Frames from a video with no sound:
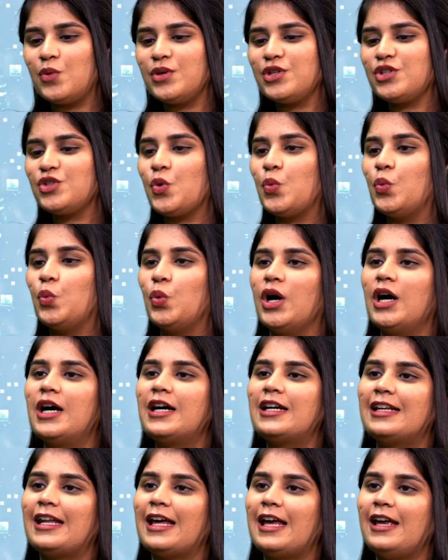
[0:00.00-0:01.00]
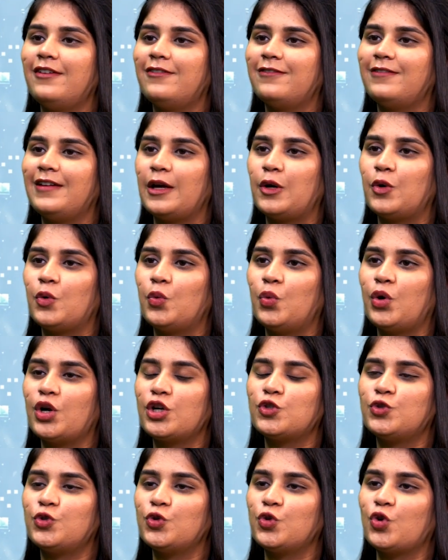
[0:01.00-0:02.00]
was your work life? Like,
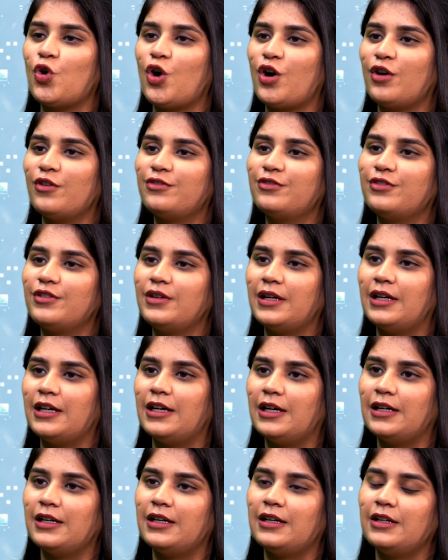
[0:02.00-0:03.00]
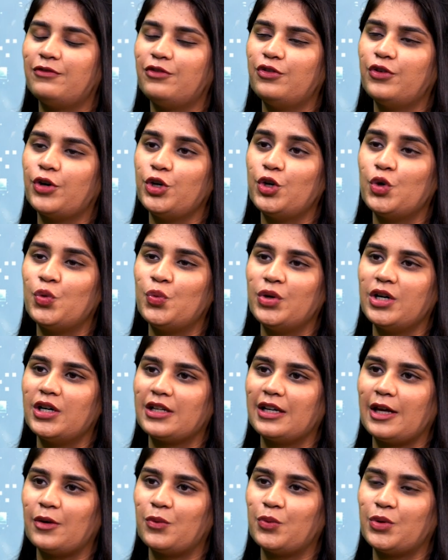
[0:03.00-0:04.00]
what took off for your work
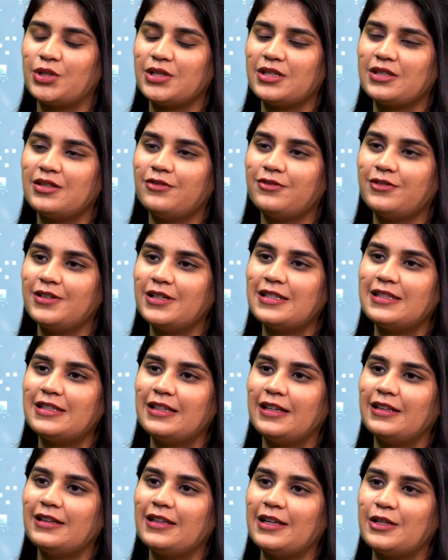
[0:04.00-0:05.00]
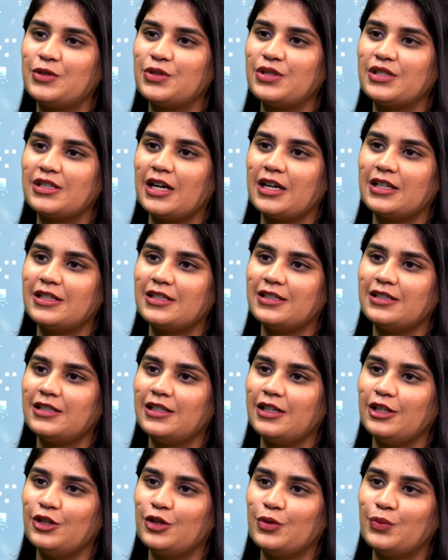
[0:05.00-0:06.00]
life? What is the first thing that you started
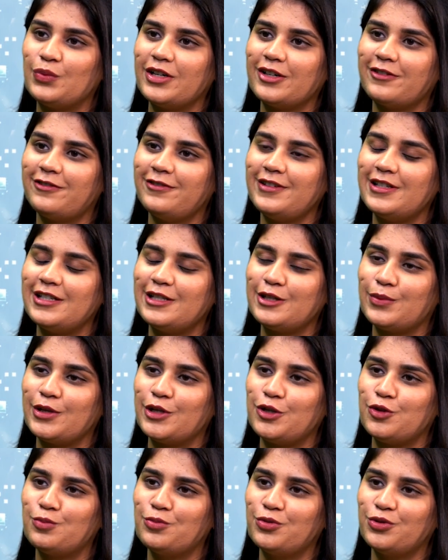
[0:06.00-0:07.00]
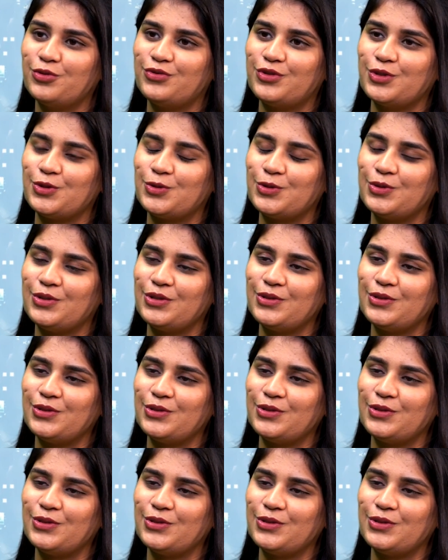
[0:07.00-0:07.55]
in your work field when you moved to the